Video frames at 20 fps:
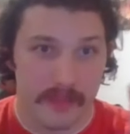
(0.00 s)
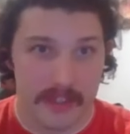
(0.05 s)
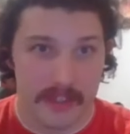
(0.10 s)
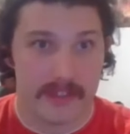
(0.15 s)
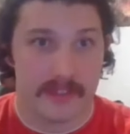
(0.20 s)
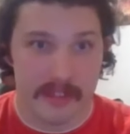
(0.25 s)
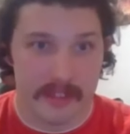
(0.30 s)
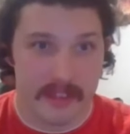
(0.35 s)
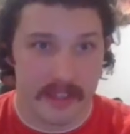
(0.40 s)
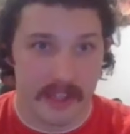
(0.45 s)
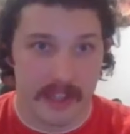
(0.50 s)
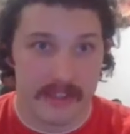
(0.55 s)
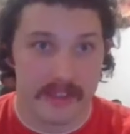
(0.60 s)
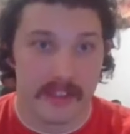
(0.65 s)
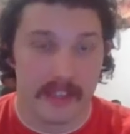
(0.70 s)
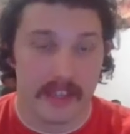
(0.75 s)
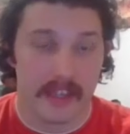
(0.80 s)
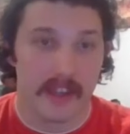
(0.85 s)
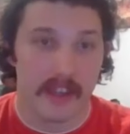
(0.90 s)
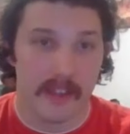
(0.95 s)
This is the
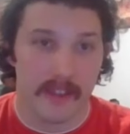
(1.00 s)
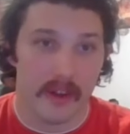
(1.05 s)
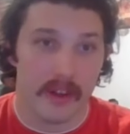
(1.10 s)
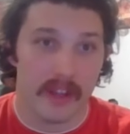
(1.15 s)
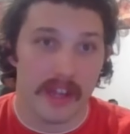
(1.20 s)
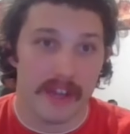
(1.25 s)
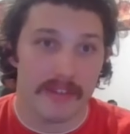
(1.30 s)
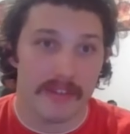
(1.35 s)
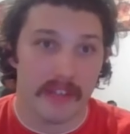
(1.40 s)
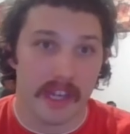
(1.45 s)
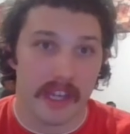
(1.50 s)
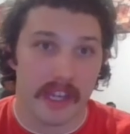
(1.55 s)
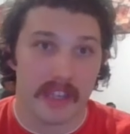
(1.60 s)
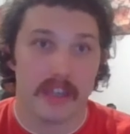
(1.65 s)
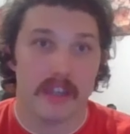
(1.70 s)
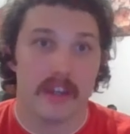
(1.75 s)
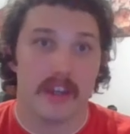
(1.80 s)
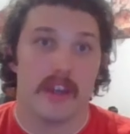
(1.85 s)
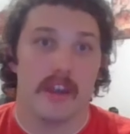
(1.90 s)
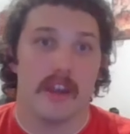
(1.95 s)
sickest thing. And they'll buy
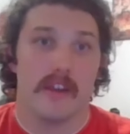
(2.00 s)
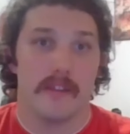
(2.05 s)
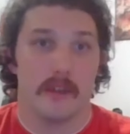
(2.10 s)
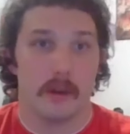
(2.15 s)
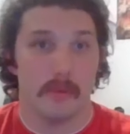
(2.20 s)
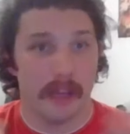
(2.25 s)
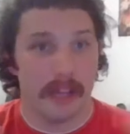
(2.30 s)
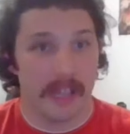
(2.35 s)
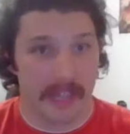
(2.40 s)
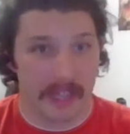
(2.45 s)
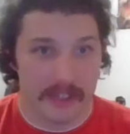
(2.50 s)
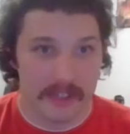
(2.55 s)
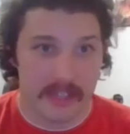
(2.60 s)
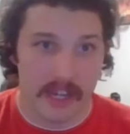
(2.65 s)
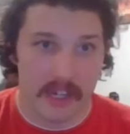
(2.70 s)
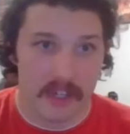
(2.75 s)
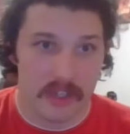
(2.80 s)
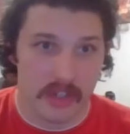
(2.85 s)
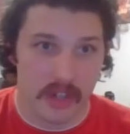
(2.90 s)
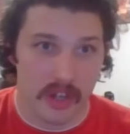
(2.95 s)
like a
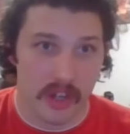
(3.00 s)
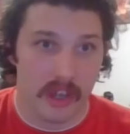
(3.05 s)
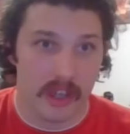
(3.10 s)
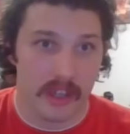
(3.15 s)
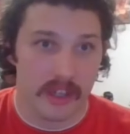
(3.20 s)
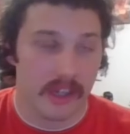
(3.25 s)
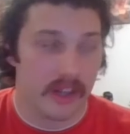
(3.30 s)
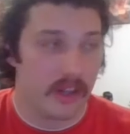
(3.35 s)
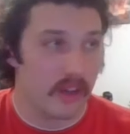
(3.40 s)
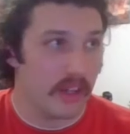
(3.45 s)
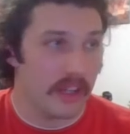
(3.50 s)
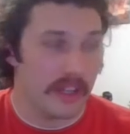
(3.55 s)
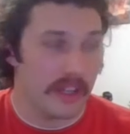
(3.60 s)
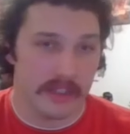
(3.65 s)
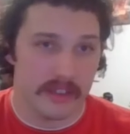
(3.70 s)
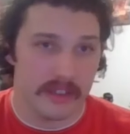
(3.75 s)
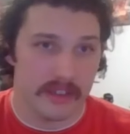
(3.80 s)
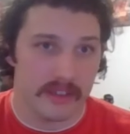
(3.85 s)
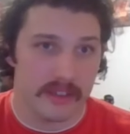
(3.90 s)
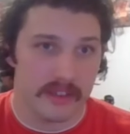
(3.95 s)
t-shirt.
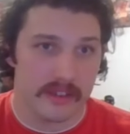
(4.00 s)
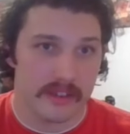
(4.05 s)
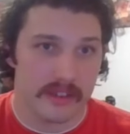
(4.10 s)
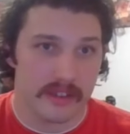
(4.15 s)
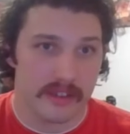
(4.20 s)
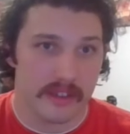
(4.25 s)
And